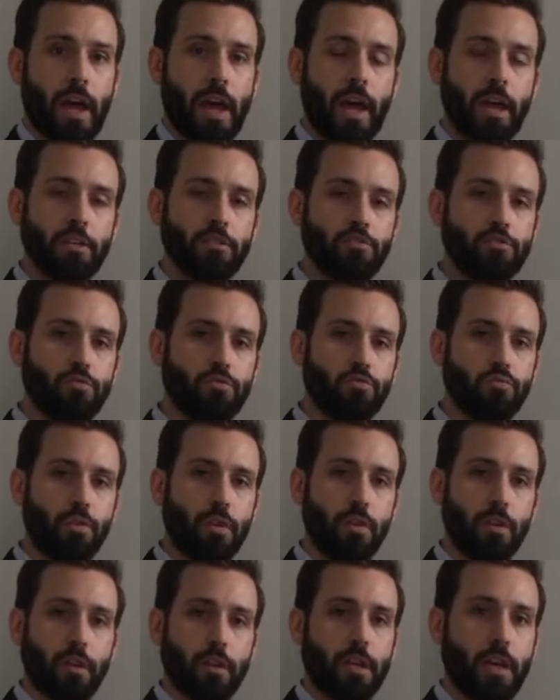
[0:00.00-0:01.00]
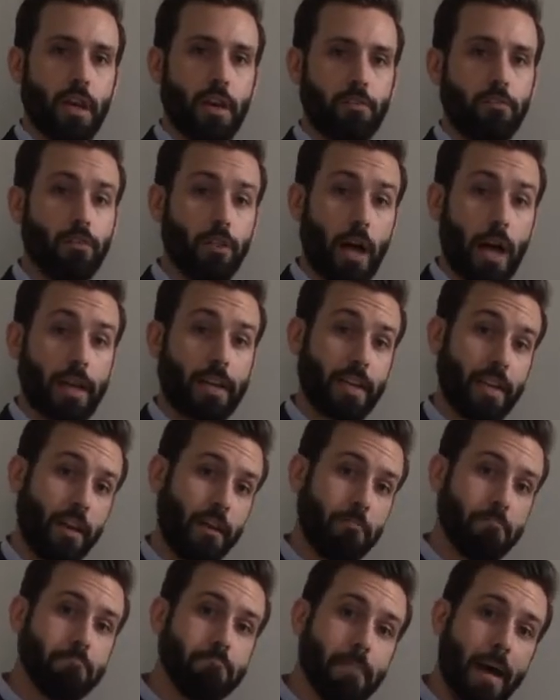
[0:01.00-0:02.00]
as you really kind of lock in
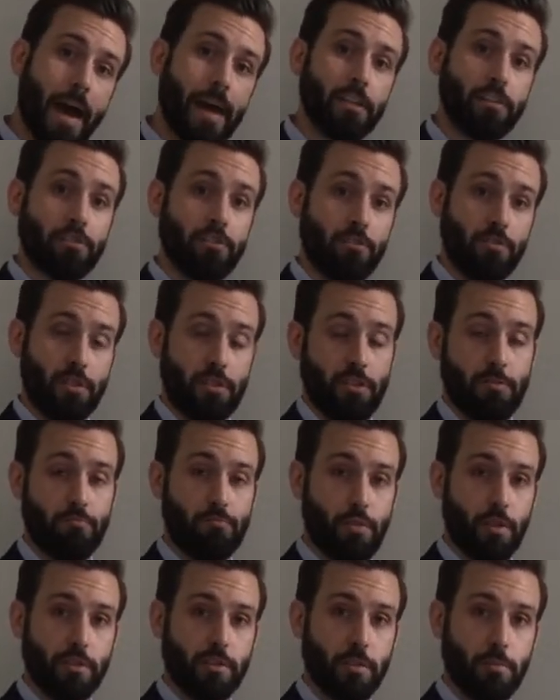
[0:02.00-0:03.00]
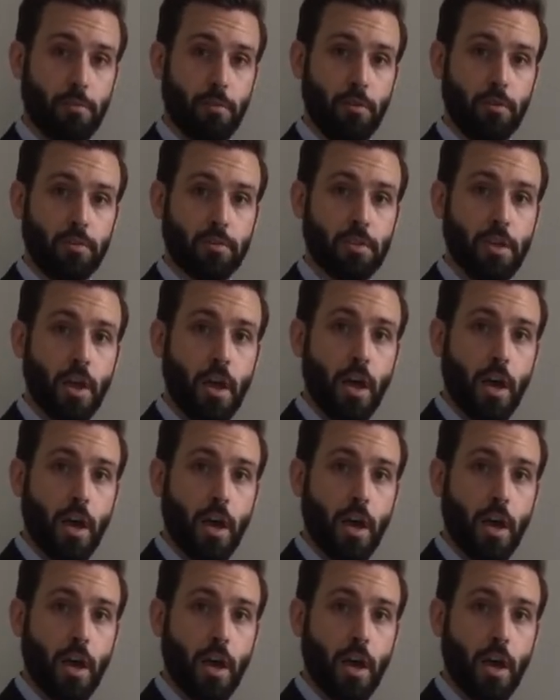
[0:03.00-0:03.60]
and master these principles